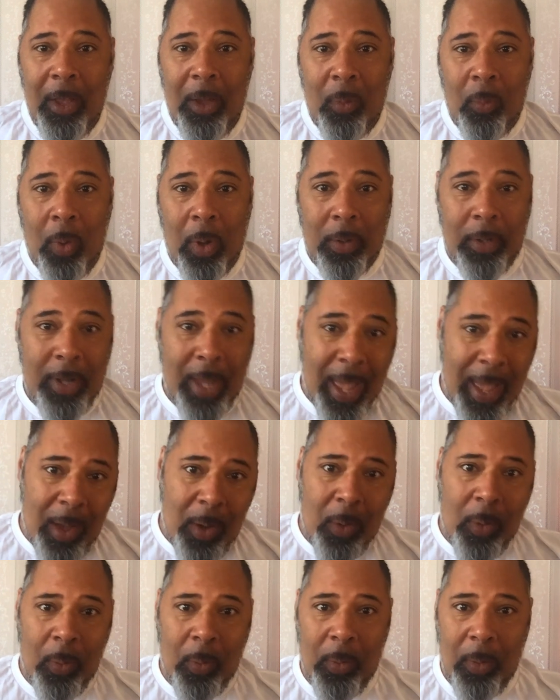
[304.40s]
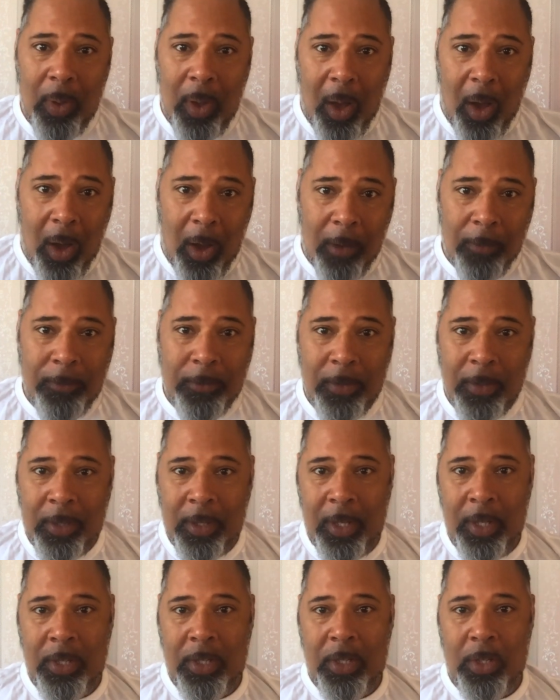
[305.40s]
well, now after
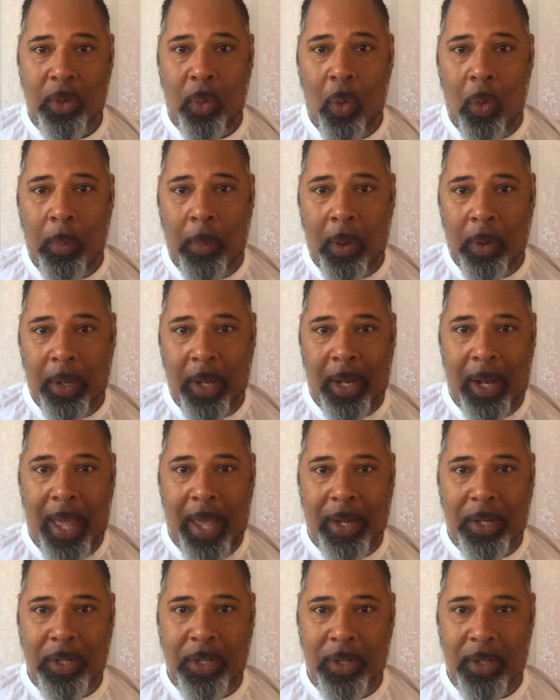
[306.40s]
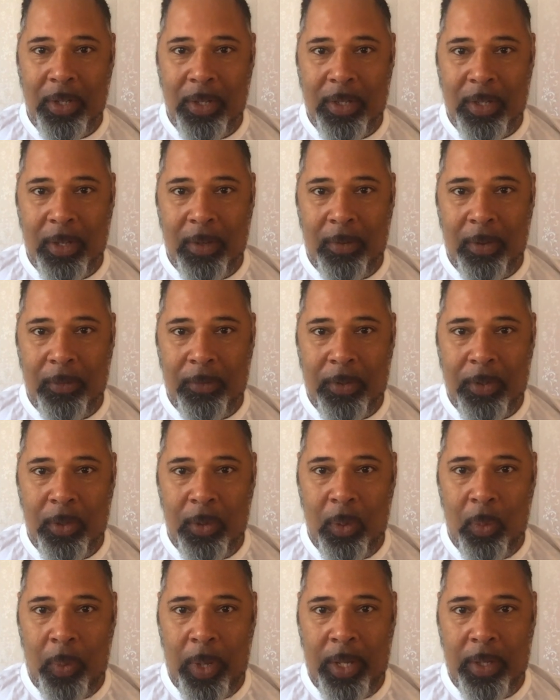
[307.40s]
the Stormont elections of
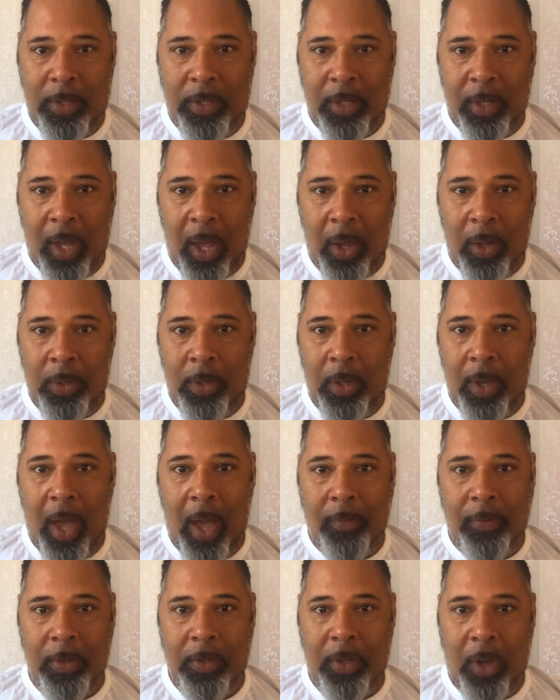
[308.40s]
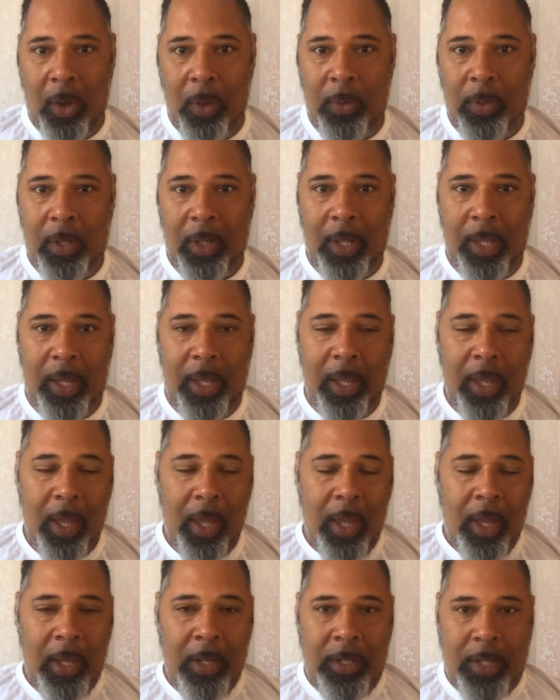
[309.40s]
2 weeks ago, you have a totally
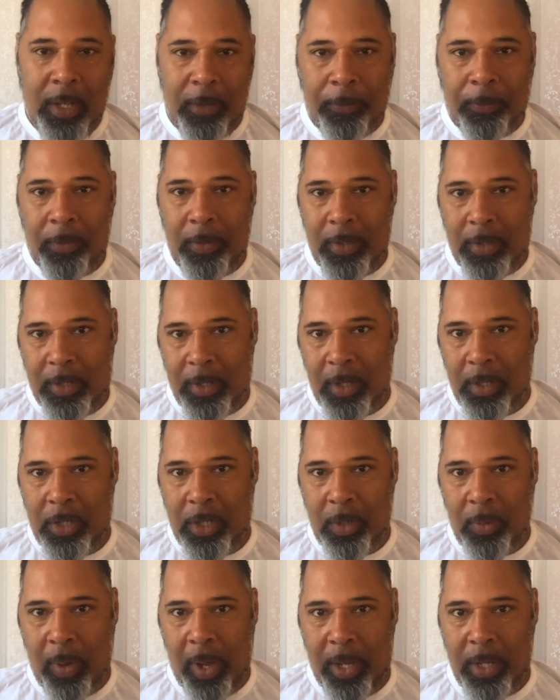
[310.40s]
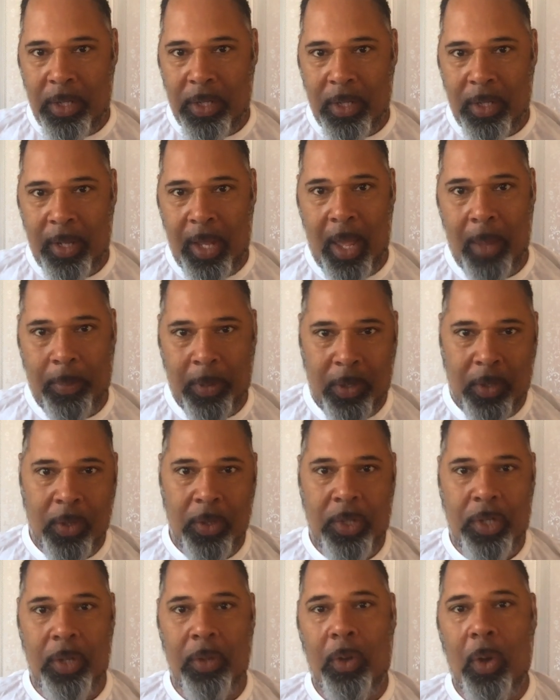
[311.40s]
different situation there
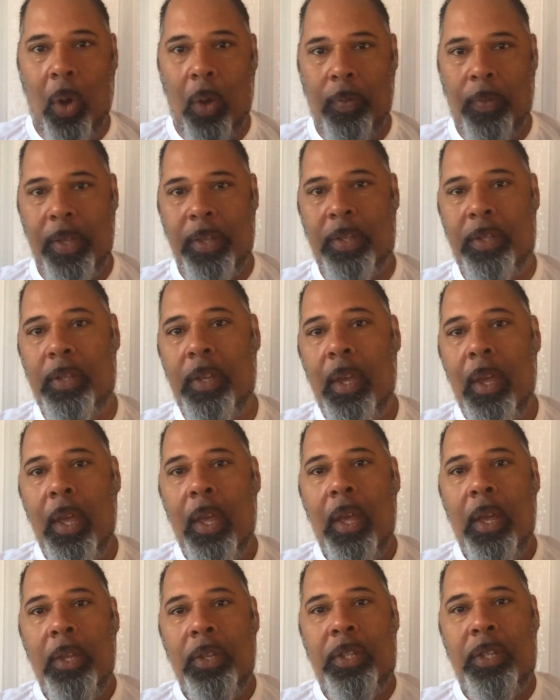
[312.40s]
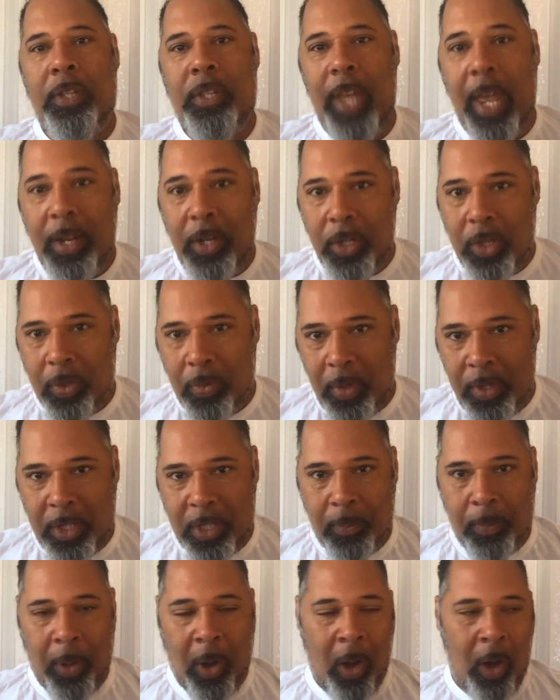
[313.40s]
because you've got this
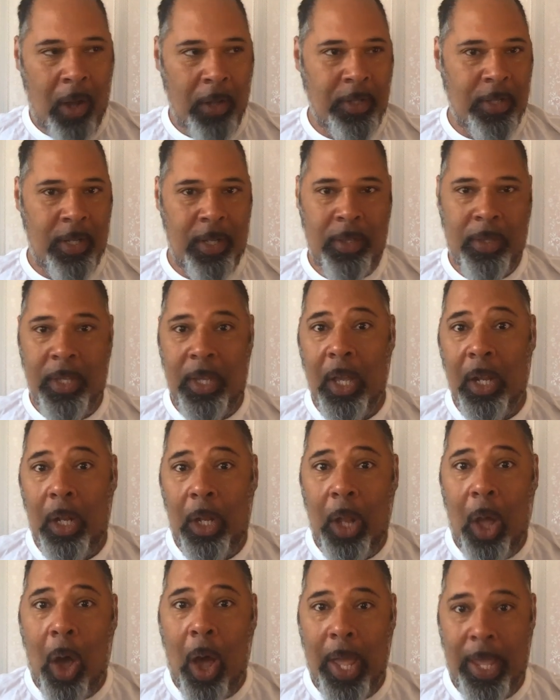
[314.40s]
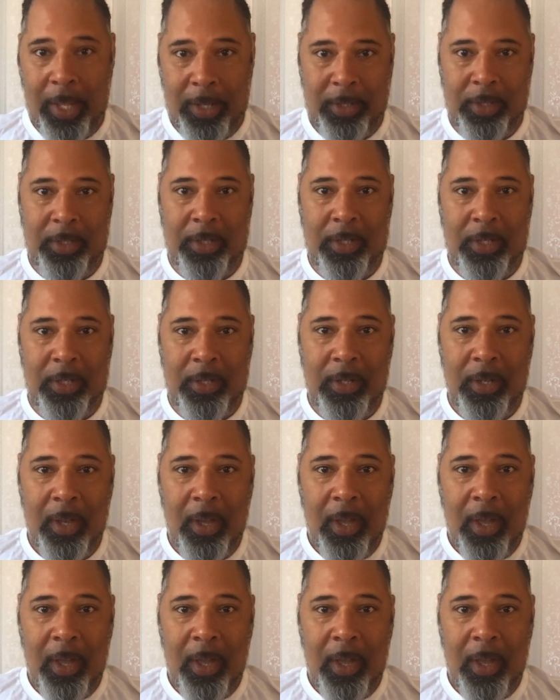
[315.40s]
centrist party, the Alliance,